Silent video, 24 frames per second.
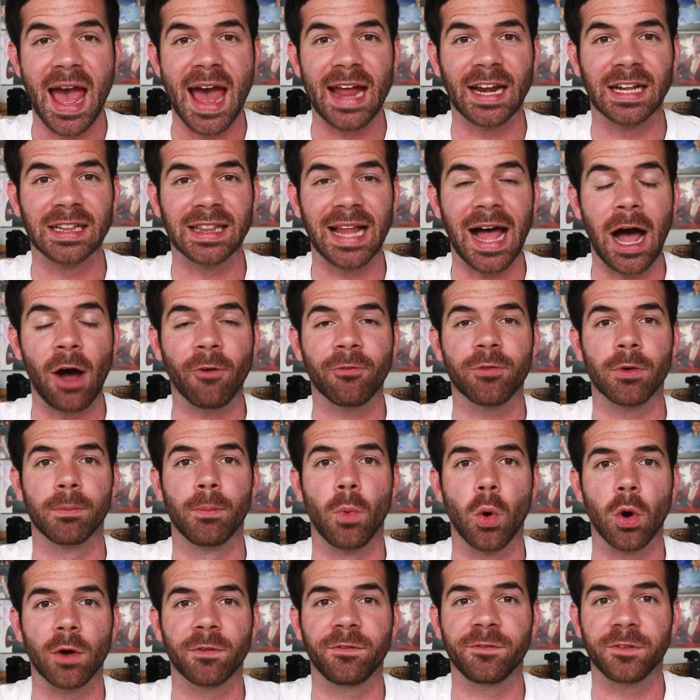and allow for
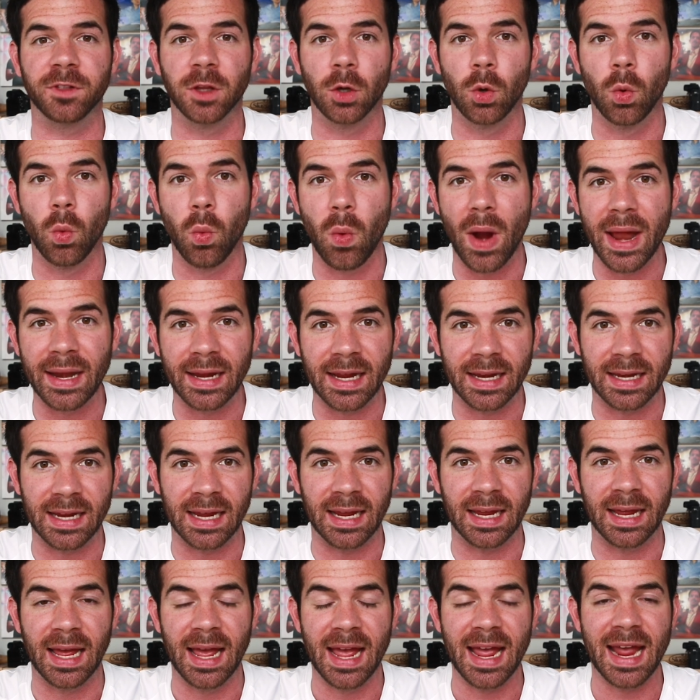more
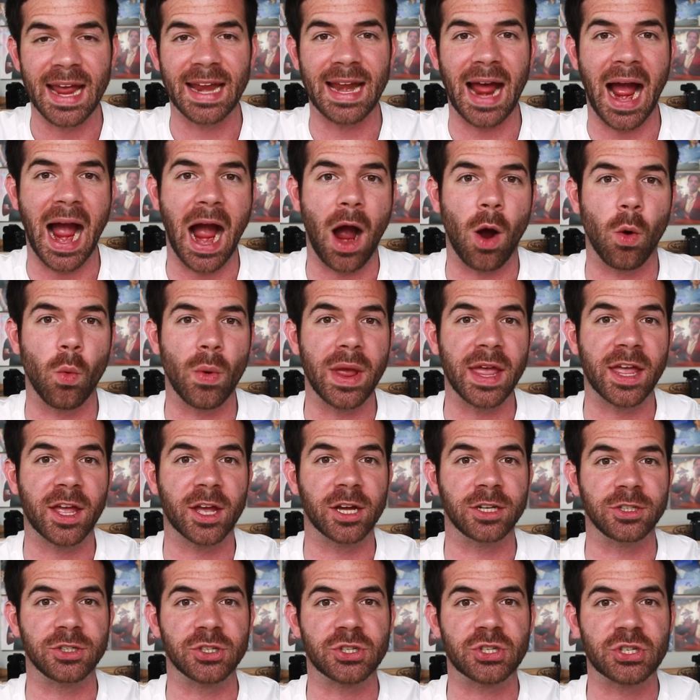fluidity in how we
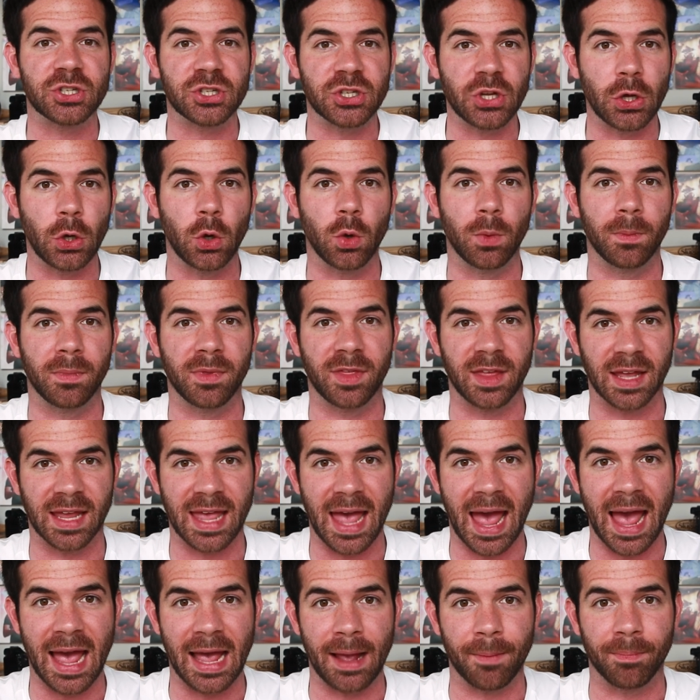consume the
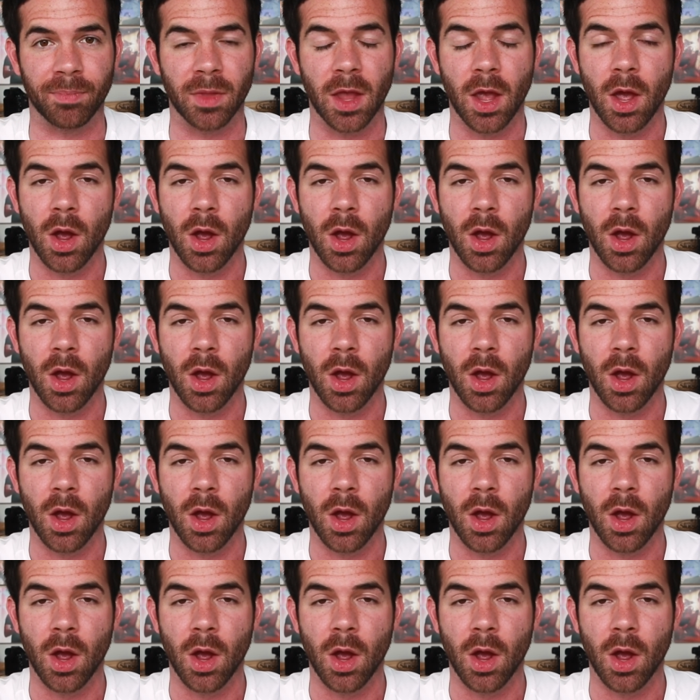game.